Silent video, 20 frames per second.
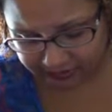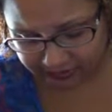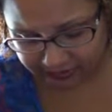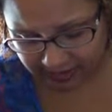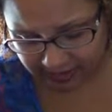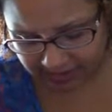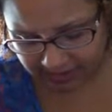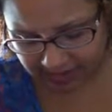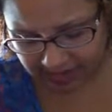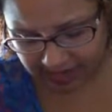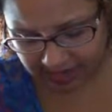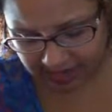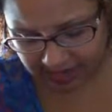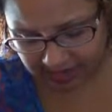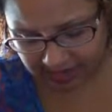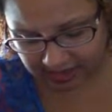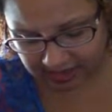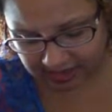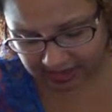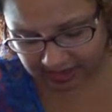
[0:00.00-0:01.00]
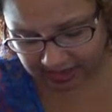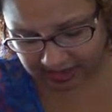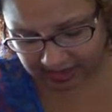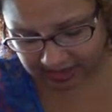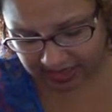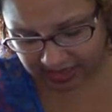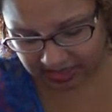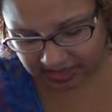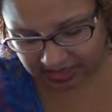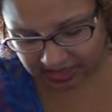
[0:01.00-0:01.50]
I think I kind of just
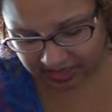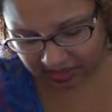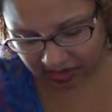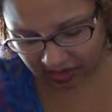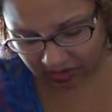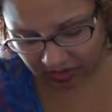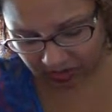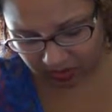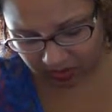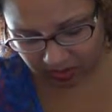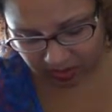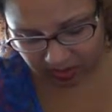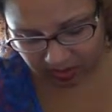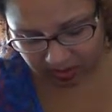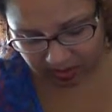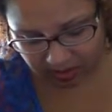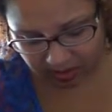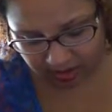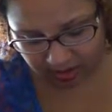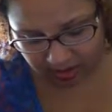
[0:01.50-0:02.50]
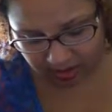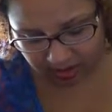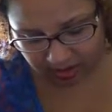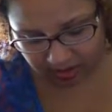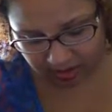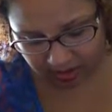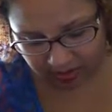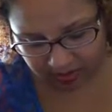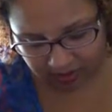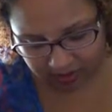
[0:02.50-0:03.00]
lucked out.
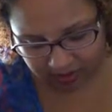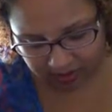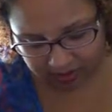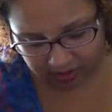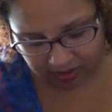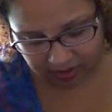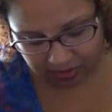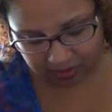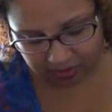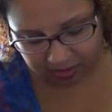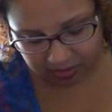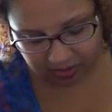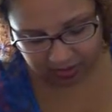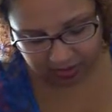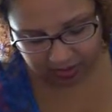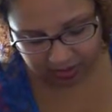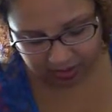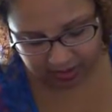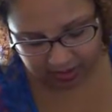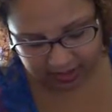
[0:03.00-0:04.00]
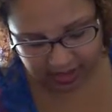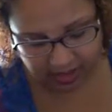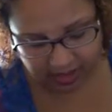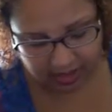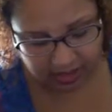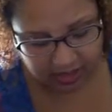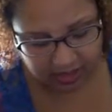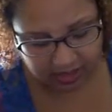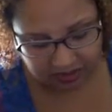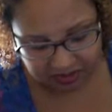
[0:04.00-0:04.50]
Um, and it's probably because I
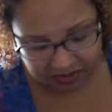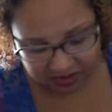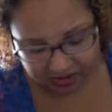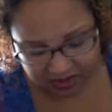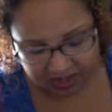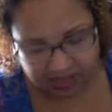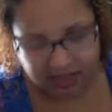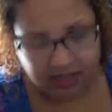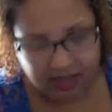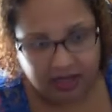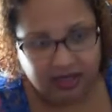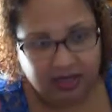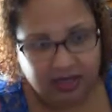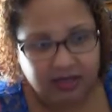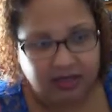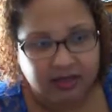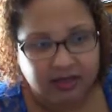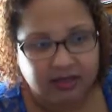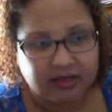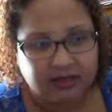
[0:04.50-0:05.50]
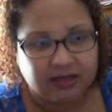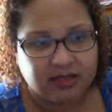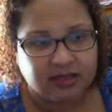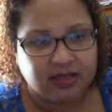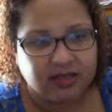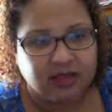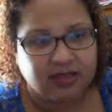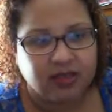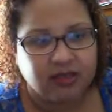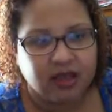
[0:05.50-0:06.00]
didn't keep it in the
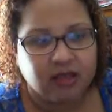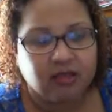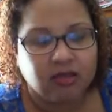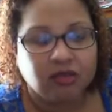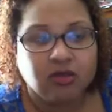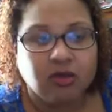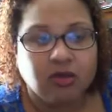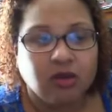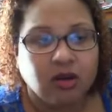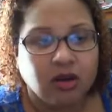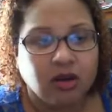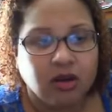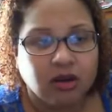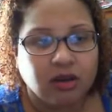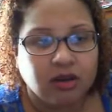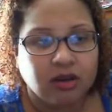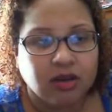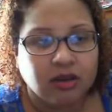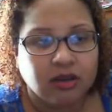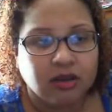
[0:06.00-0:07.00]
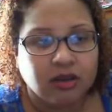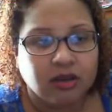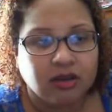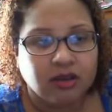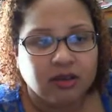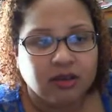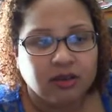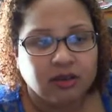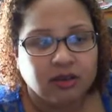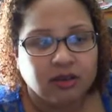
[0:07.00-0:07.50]
sun that long.
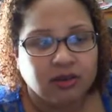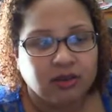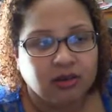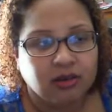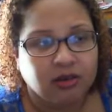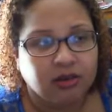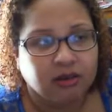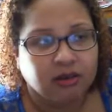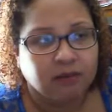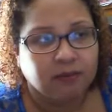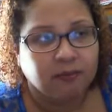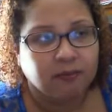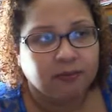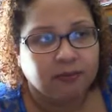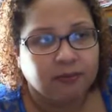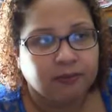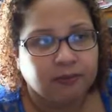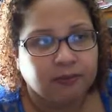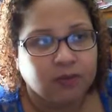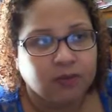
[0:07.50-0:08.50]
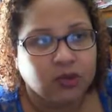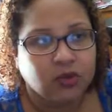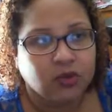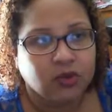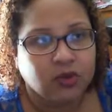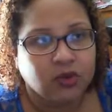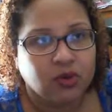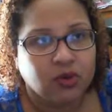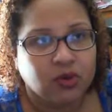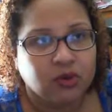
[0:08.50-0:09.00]
Um,
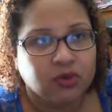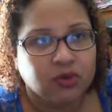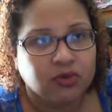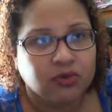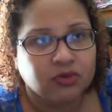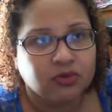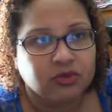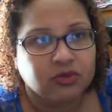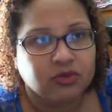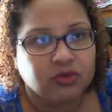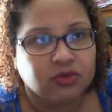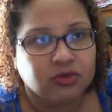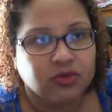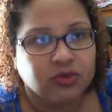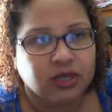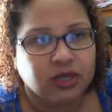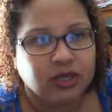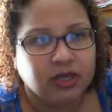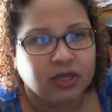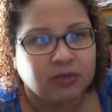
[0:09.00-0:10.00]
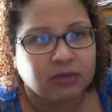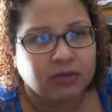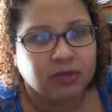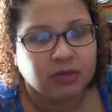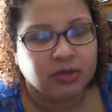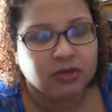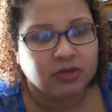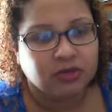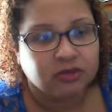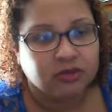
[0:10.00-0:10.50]
nor do I keep them
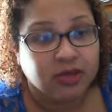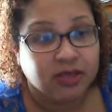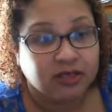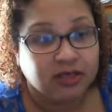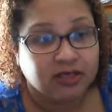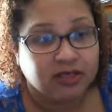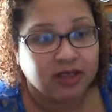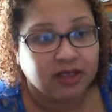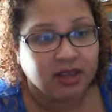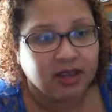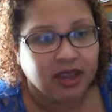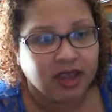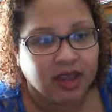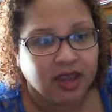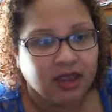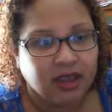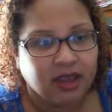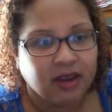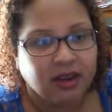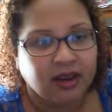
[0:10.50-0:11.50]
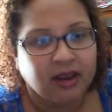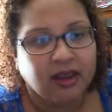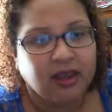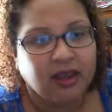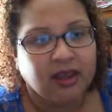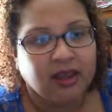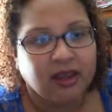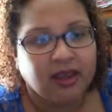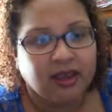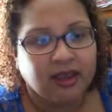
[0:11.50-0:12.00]
in direct sunlight.
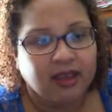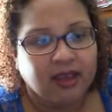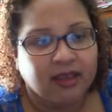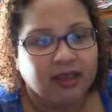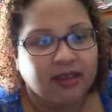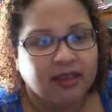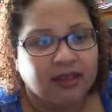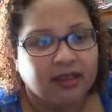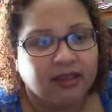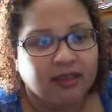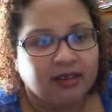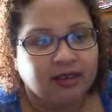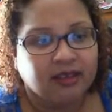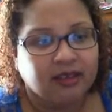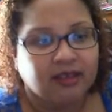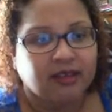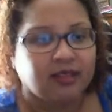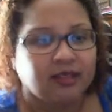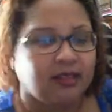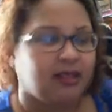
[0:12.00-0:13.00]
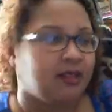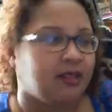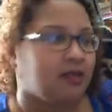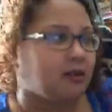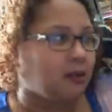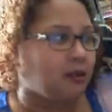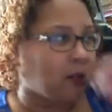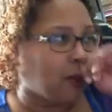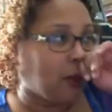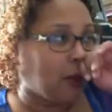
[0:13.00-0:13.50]
And,
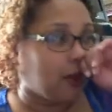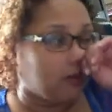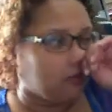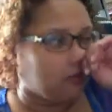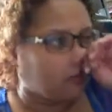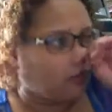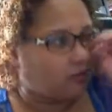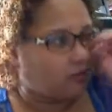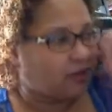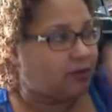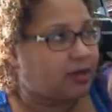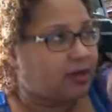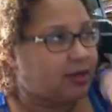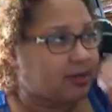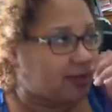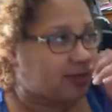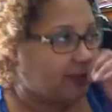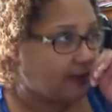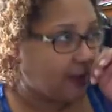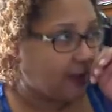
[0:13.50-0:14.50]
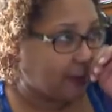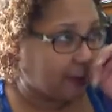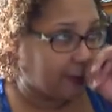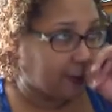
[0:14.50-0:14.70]
well, no, let me not say that.